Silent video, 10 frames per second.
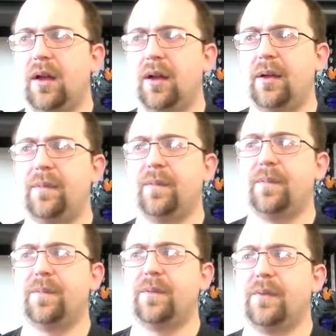
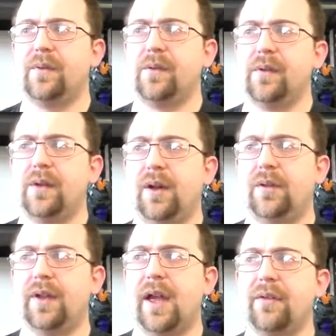Um, you
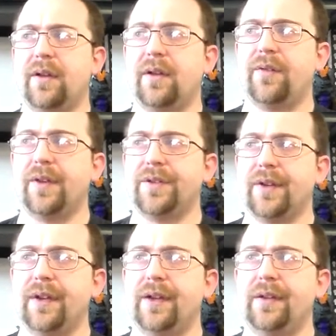know, they haven't
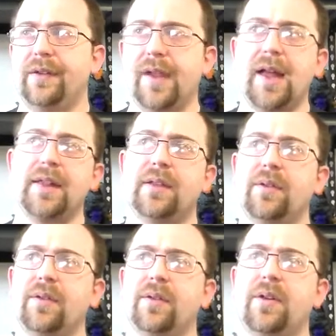officially said
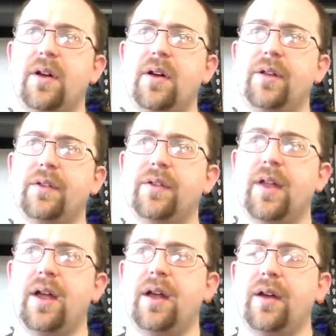that they're an
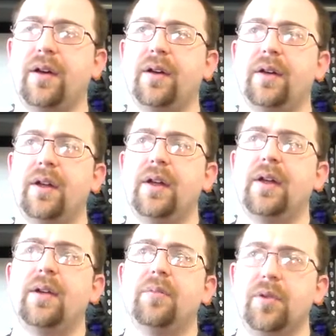onslaught or
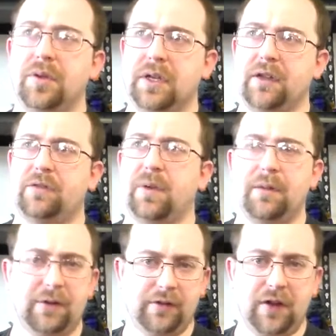Bruticus,
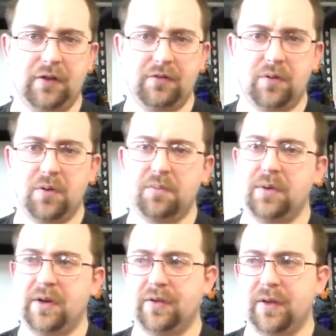but I'm excited for
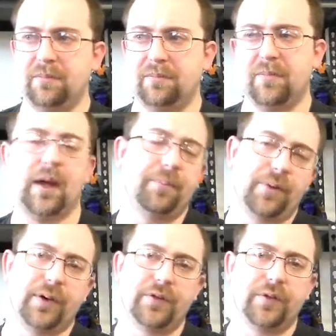him because I'm
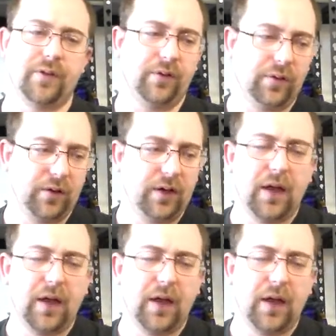I'm pretty sure